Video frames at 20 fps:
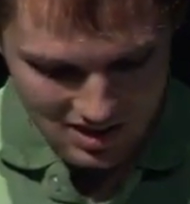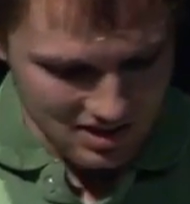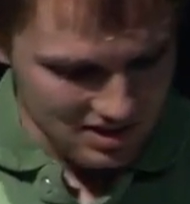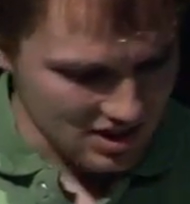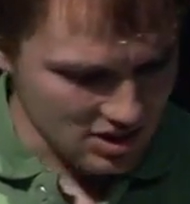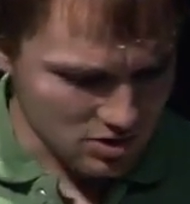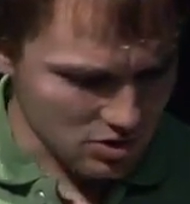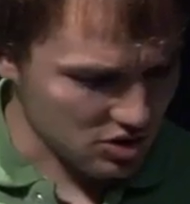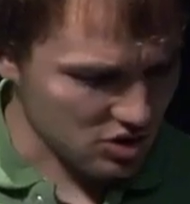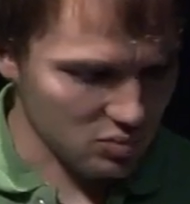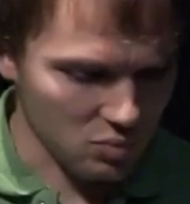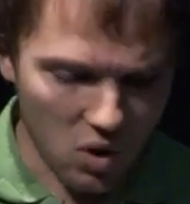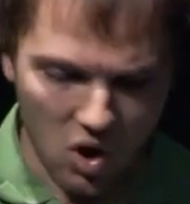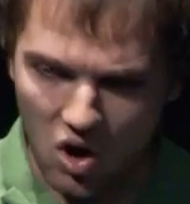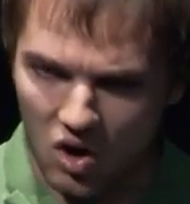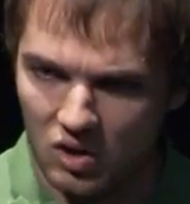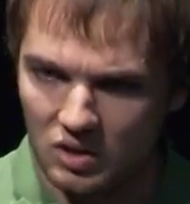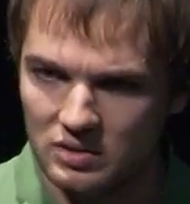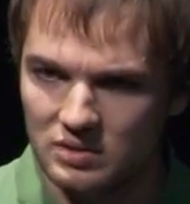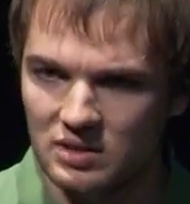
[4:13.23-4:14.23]
These are
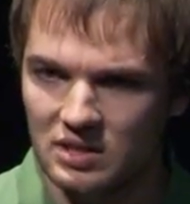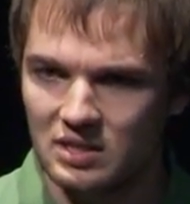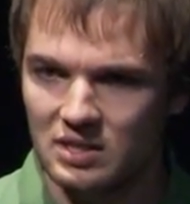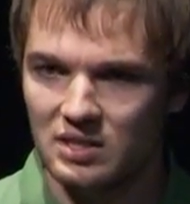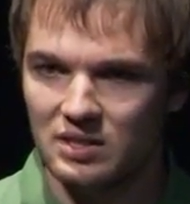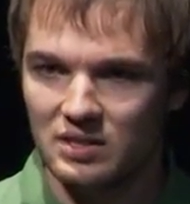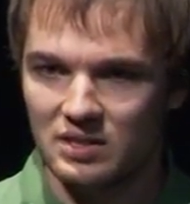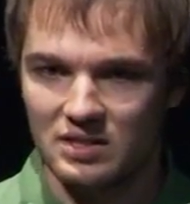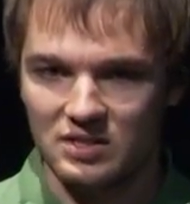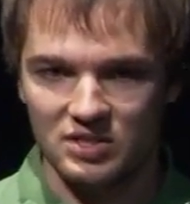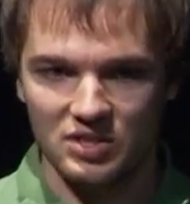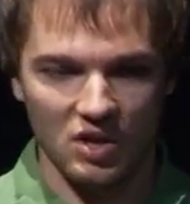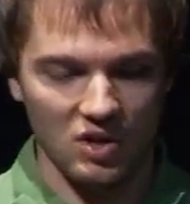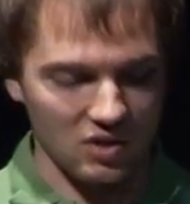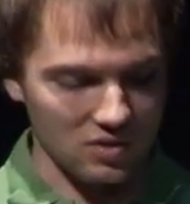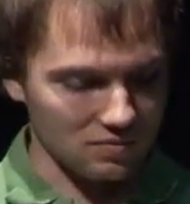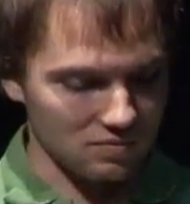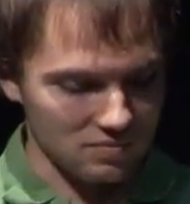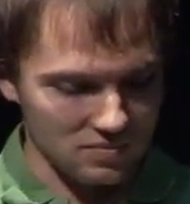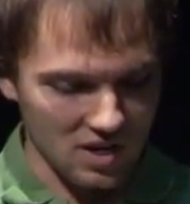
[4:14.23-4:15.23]
small. It's
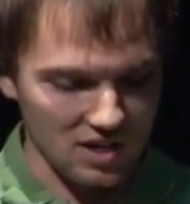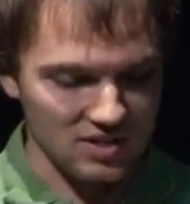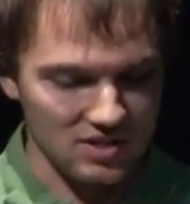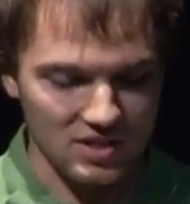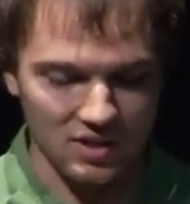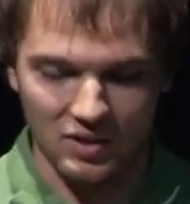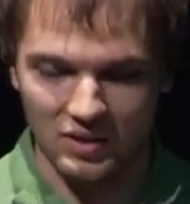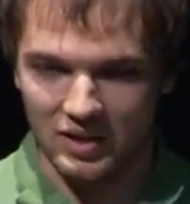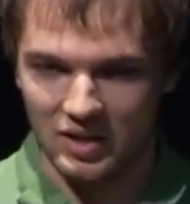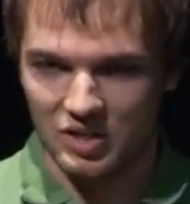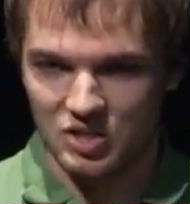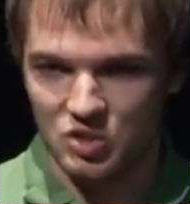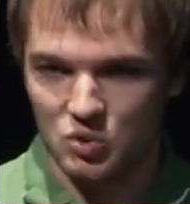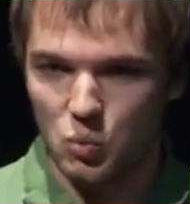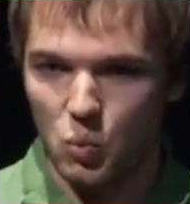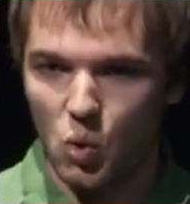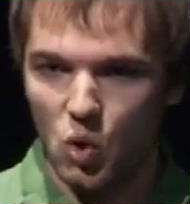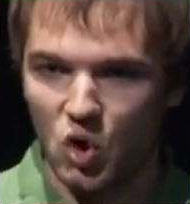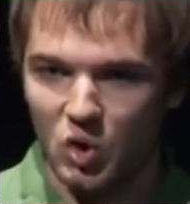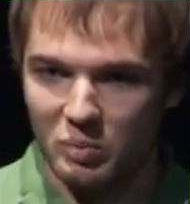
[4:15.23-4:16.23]
called necessarily a
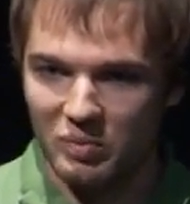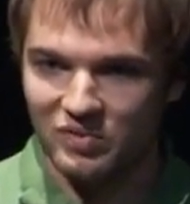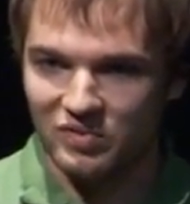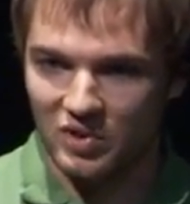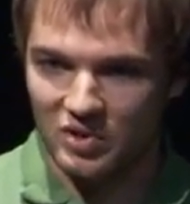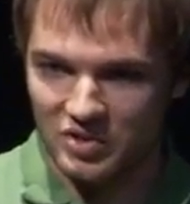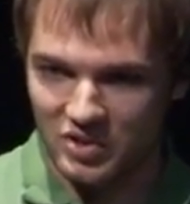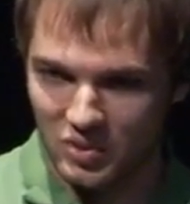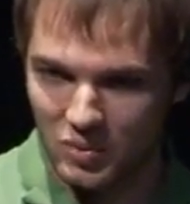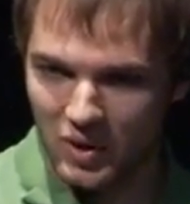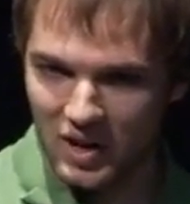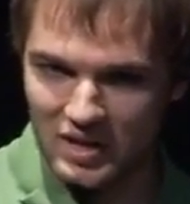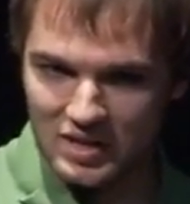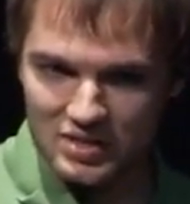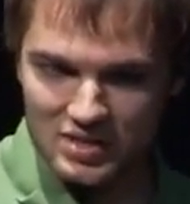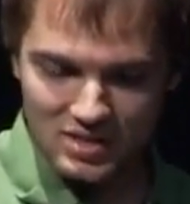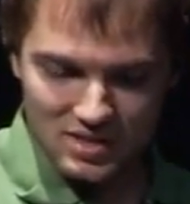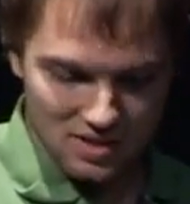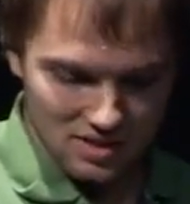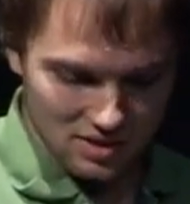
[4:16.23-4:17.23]
swarm of
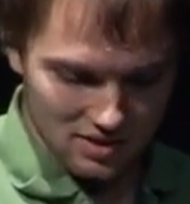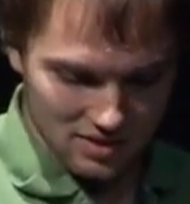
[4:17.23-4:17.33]
earthquakes.